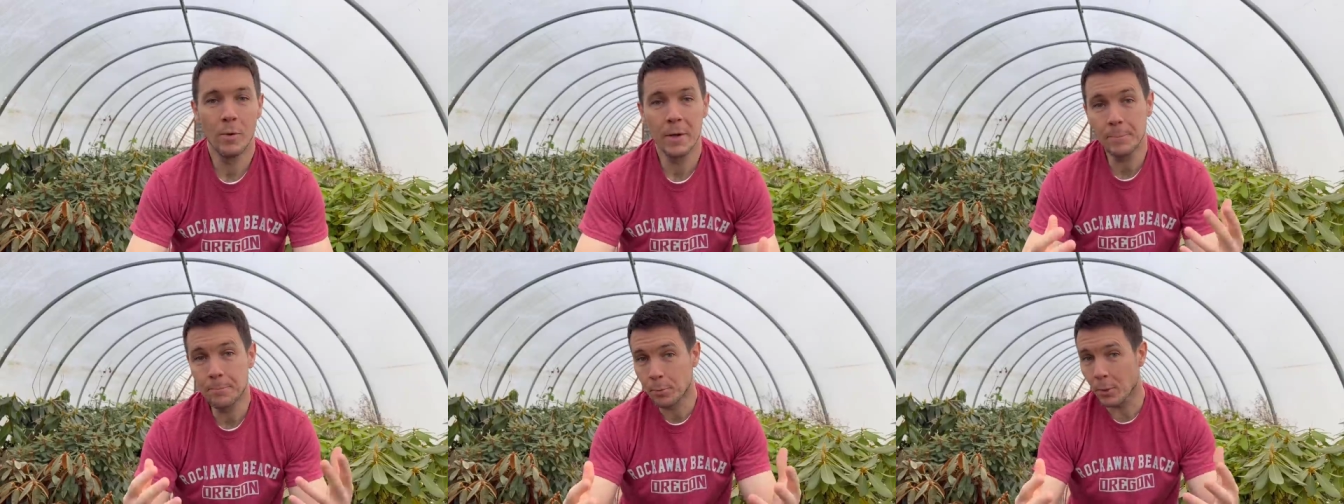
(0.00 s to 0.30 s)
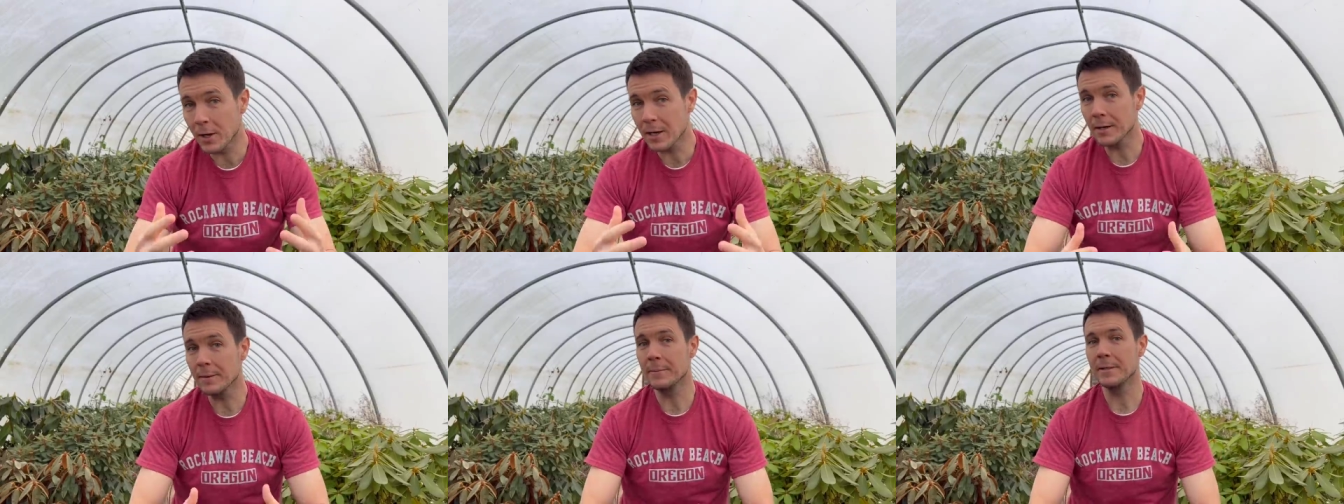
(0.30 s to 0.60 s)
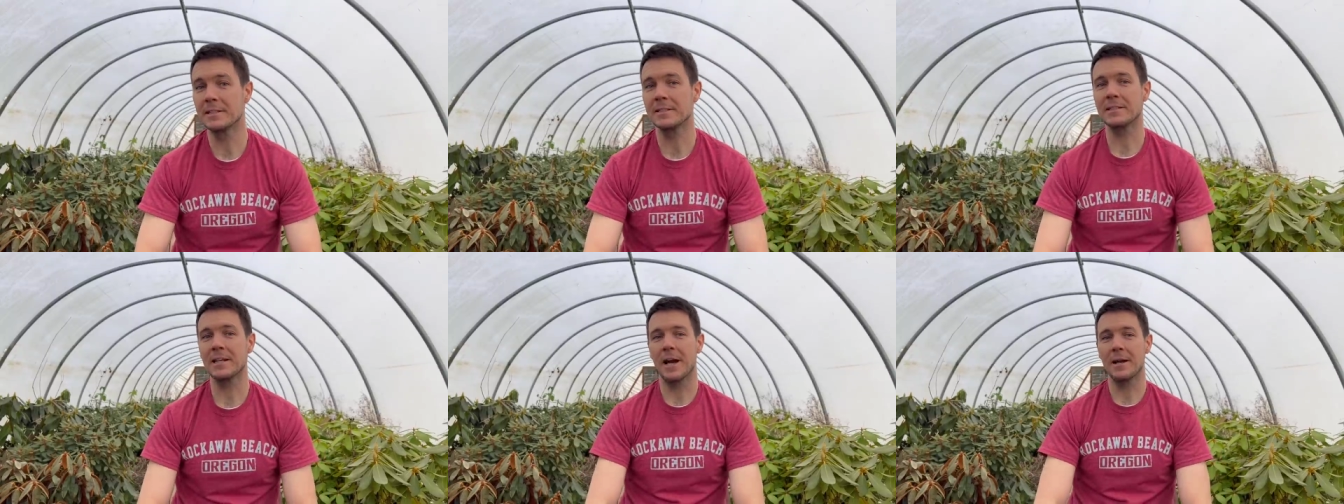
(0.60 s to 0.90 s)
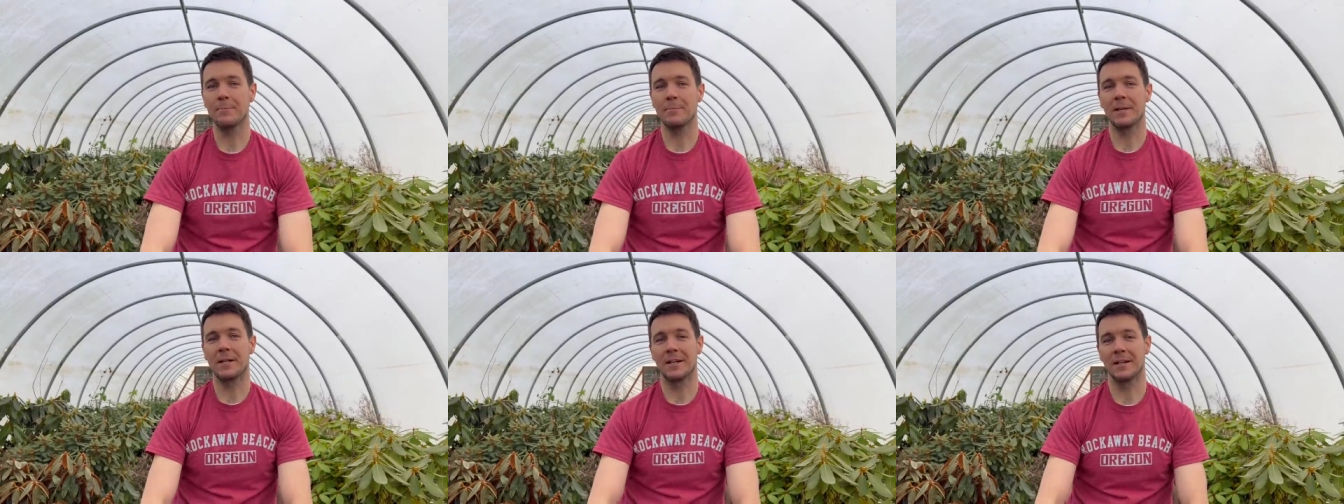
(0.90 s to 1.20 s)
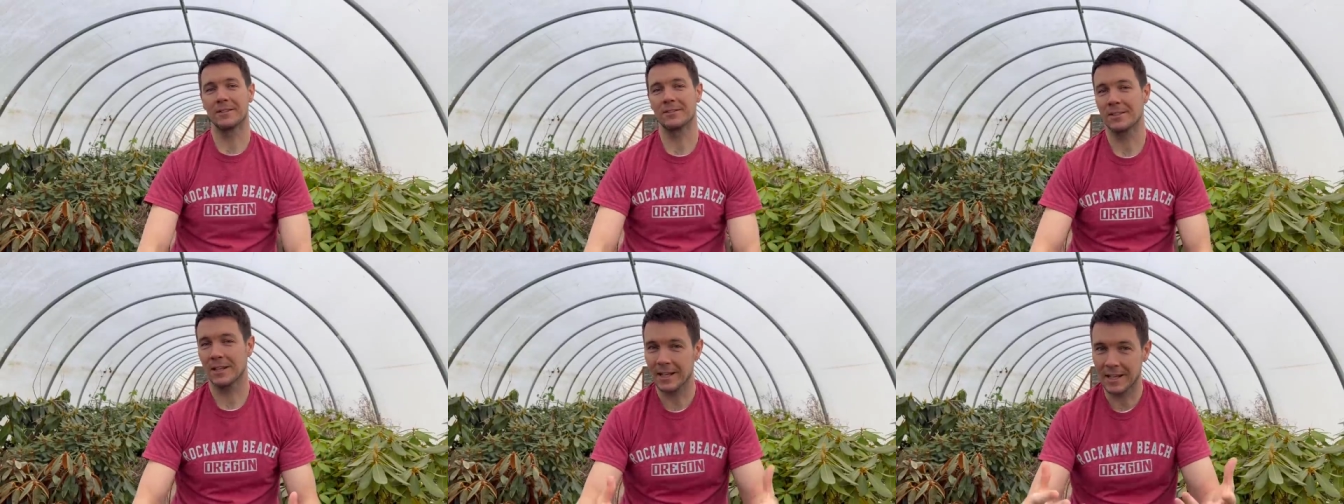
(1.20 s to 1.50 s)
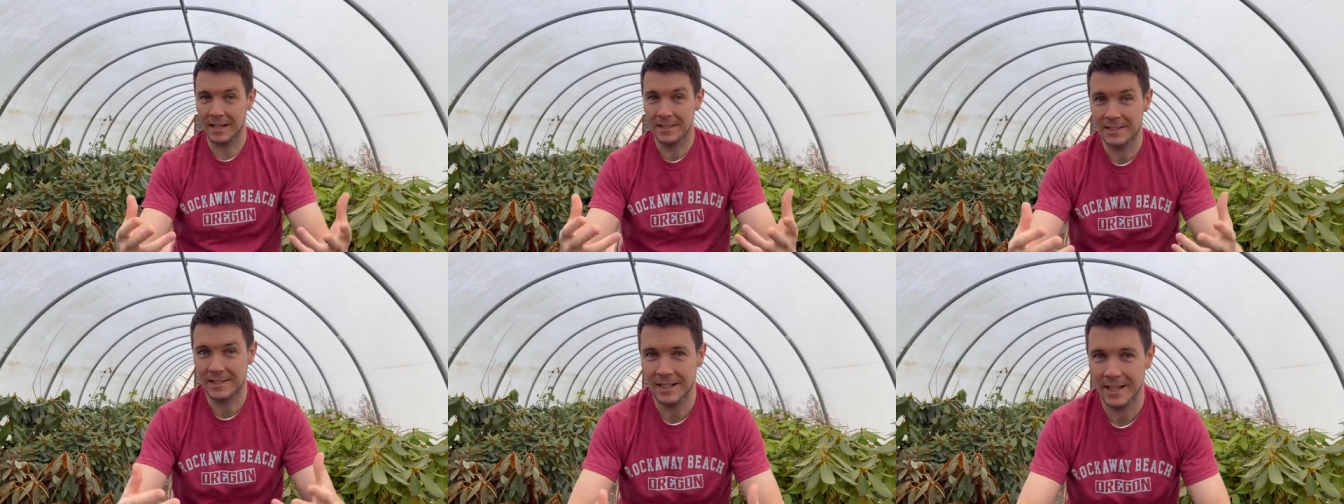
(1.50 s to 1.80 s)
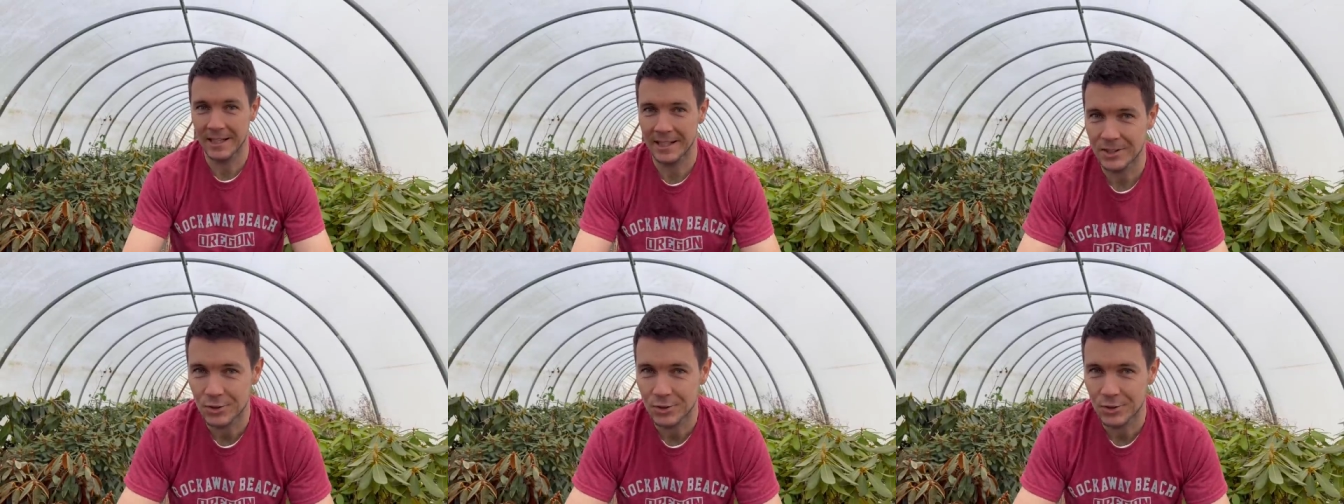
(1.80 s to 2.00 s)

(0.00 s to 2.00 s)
We bring them inside because, like I said,